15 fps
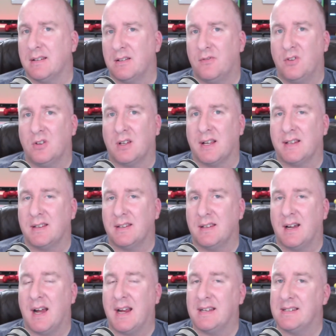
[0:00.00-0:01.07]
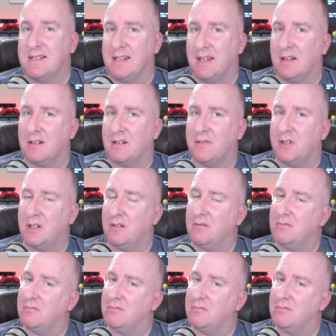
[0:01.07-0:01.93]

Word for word: if you liked the idea of it.